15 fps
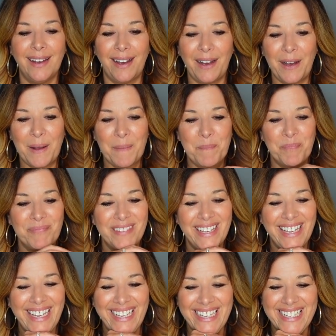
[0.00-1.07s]
um,
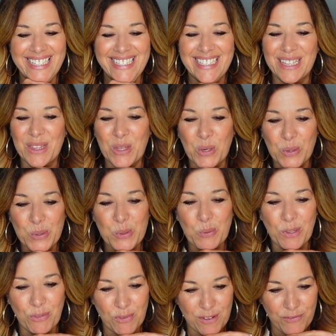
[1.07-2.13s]
and those
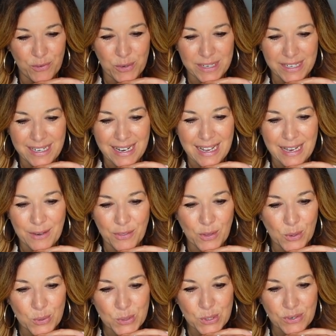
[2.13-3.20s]
were three forty-nine.
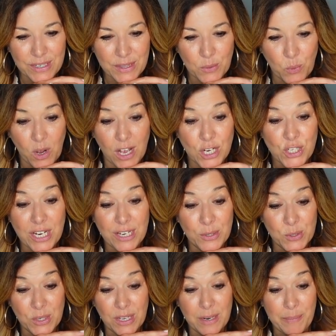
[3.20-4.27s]
Those are in the wash. I
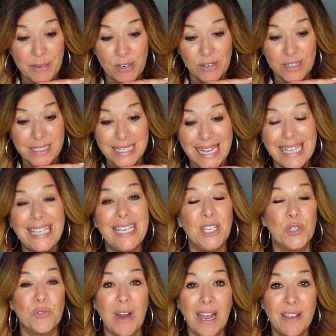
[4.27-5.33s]
also got a pair of Nike
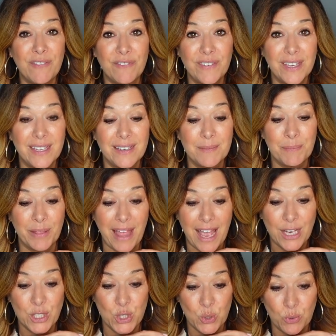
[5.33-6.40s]
Dry Fit
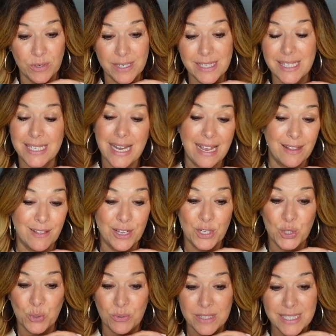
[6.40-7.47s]
black shorts, nylon
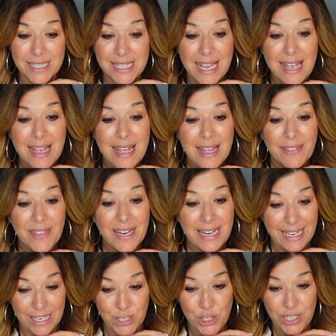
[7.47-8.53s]
shorts, that
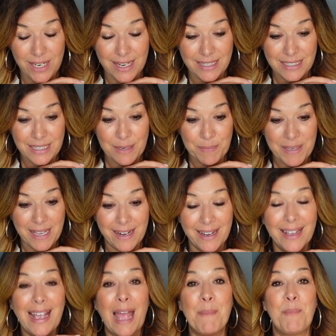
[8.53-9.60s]
Angie ended up
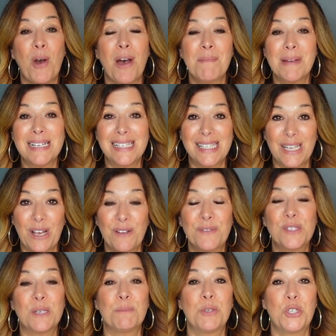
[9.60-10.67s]
getting. I bought myself
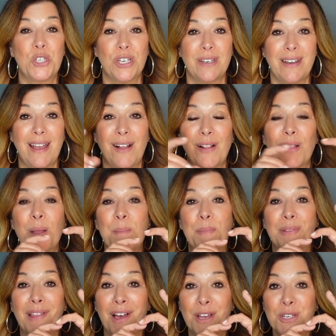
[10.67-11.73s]
some Chanel
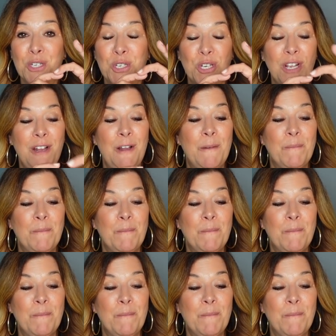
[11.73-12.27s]
blush